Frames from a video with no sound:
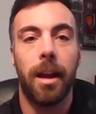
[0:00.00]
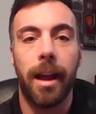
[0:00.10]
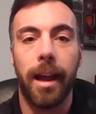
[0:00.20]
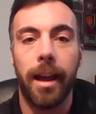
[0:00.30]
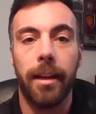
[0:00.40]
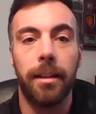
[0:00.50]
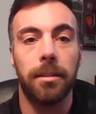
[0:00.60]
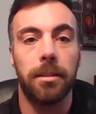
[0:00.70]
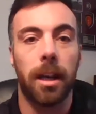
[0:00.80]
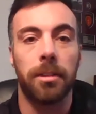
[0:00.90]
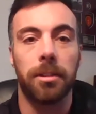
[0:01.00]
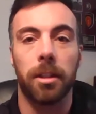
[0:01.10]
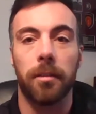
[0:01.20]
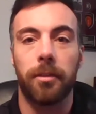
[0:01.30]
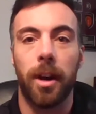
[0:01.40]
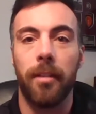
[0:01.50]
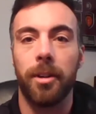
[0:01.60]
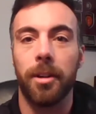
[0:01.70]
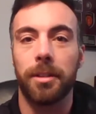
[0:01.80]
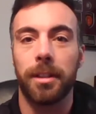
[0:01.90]
And I served 5
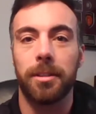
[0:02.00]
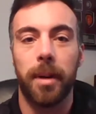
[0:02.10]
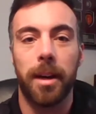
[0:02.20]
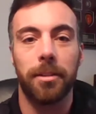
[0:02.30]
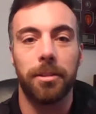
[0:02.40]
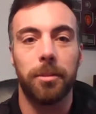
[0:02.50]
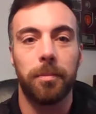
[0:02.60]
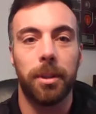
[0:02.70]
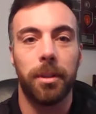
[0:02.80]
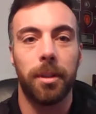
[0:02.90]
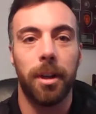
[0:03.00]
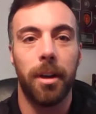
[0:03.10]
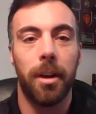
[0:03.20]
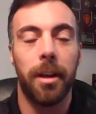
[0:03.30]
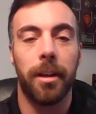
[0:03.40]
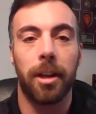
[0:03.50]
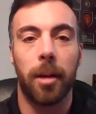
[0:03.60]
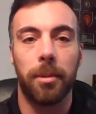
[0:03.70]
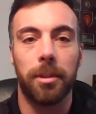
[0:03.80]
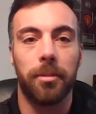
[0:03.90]
years as a paratrooper in a
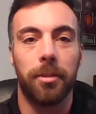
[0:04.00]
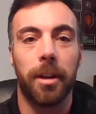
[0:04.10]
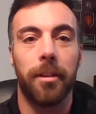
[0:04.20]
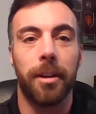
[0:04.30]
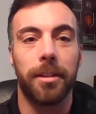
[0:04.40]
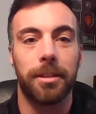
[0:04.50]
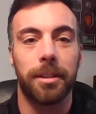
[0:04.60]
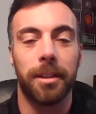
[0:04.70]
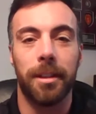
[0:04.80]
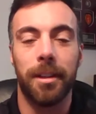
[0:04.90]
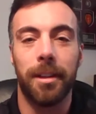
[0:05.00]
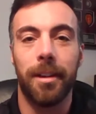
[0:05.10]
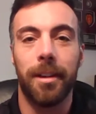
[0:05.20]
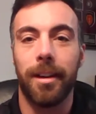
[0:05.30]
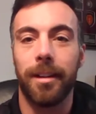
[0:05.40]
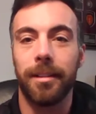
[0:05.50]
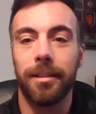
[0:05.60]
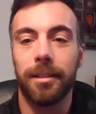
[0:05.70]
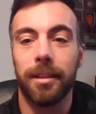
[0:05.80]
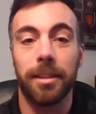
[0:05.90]
couple different areas.
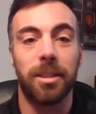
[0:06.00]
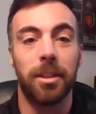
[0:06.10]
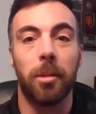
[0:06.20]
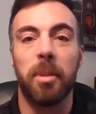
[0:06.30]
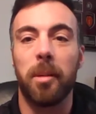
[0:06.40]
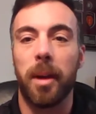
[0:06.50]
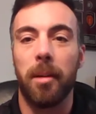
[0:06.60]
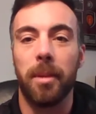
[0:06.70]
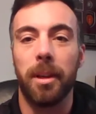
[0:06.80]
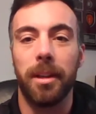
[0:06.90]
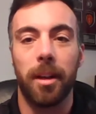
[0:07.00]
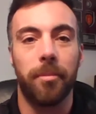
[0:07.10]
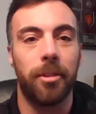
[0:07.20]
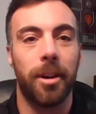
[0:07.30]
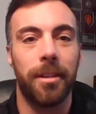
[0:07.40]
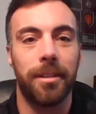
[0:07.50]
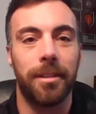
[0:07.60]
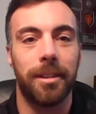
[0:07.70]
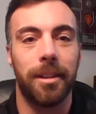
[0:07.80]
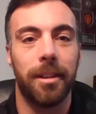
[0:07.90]
That's a little bit about me up front.
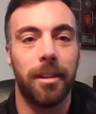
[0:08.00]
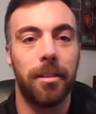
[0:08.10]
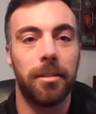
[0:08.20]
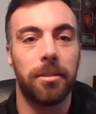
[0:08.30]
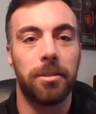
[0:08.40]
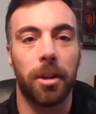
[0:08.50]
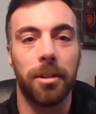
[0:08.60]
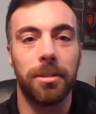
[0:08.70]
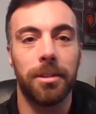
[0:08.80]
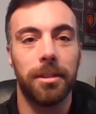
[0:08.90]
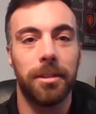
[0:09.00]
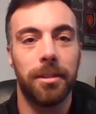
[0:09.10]
Charles?